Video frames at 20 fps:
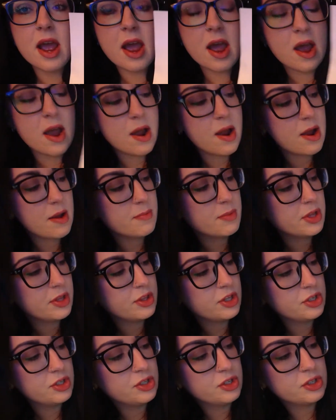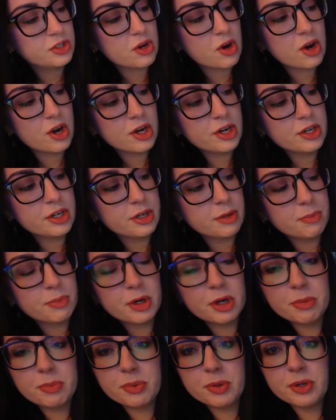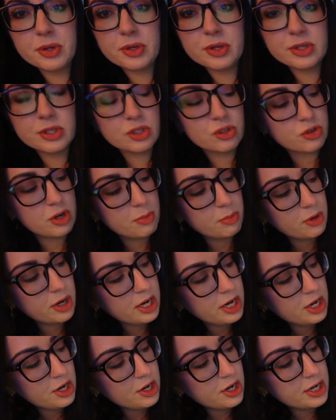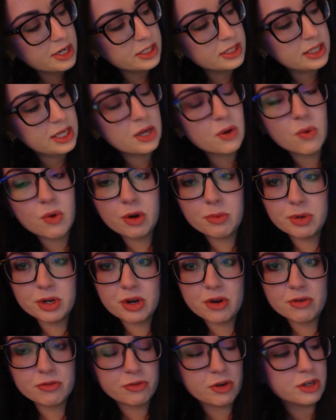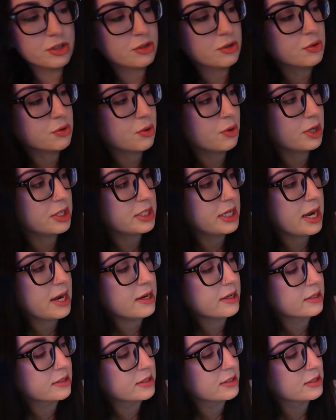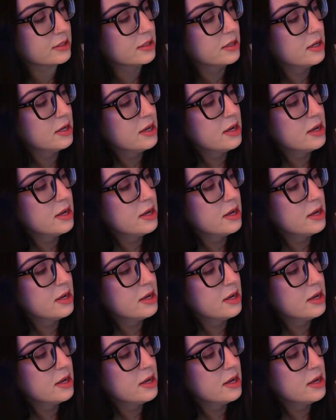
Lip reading: The dark purple strip right here is the orbitofrontal cortex.